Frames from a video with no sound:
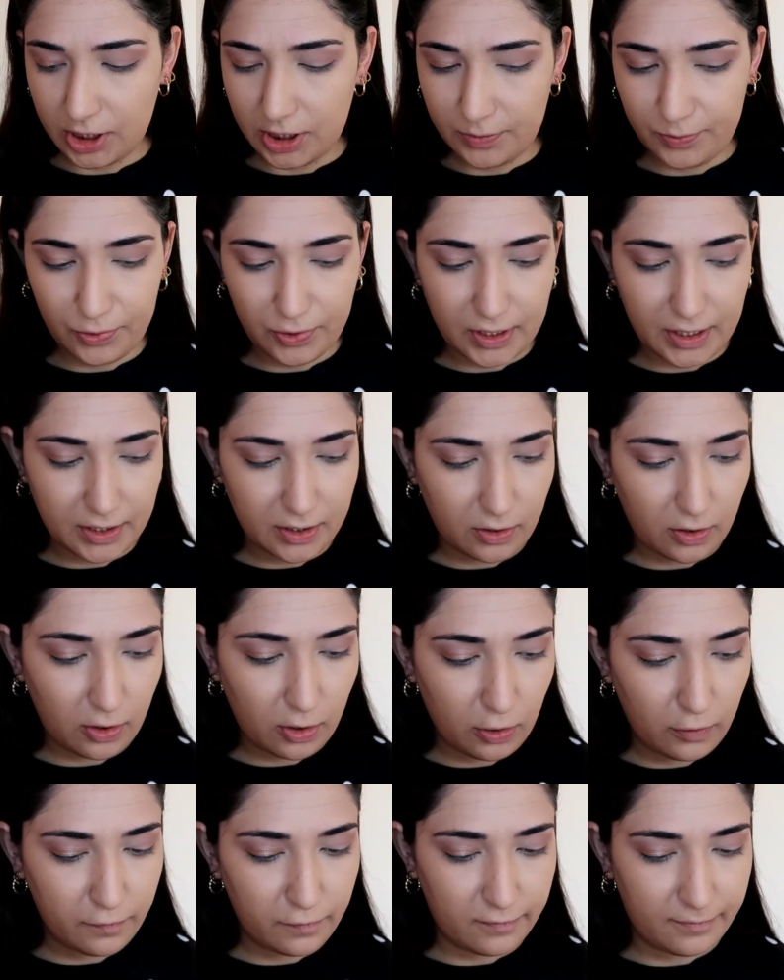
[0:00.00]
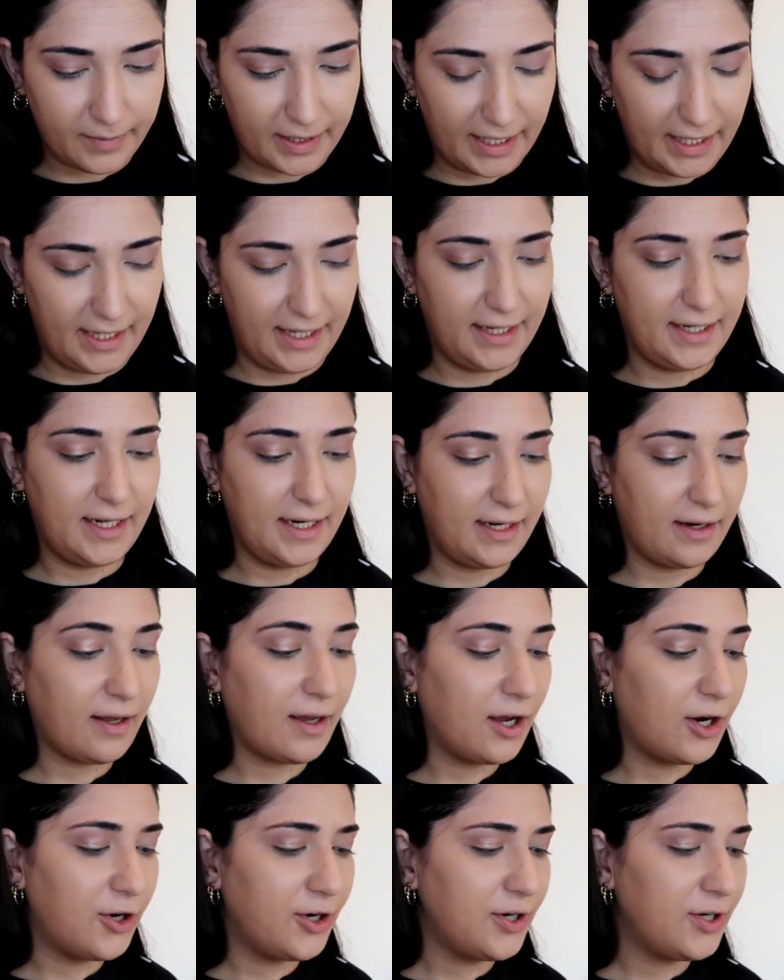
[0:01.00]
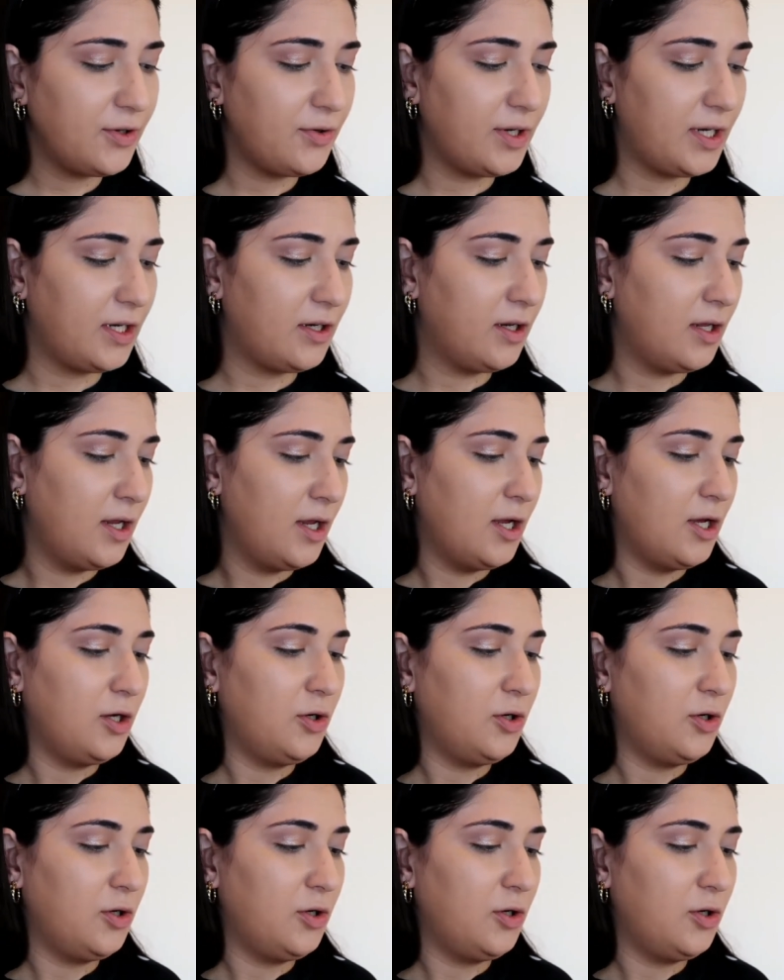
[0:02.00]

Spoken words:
Just put it all over my lid, and I heard you need